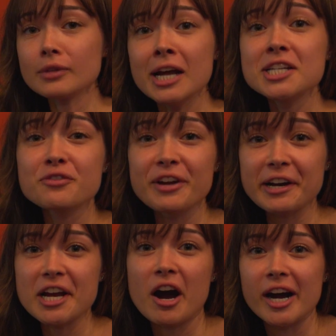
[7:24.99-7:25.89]
It is
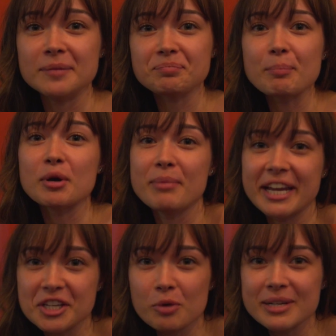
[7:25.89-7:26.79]
very hot, but
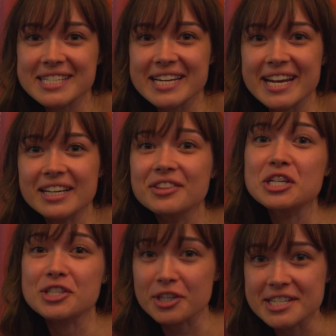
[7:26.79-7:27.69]
make no mistake,
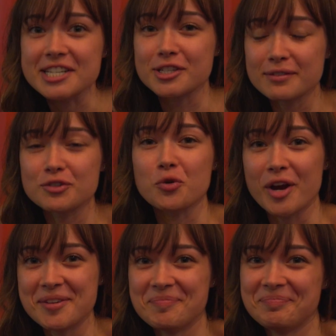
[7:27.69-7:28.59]
these are tears of
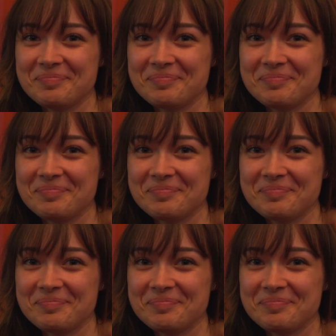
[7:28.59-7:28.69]
joy.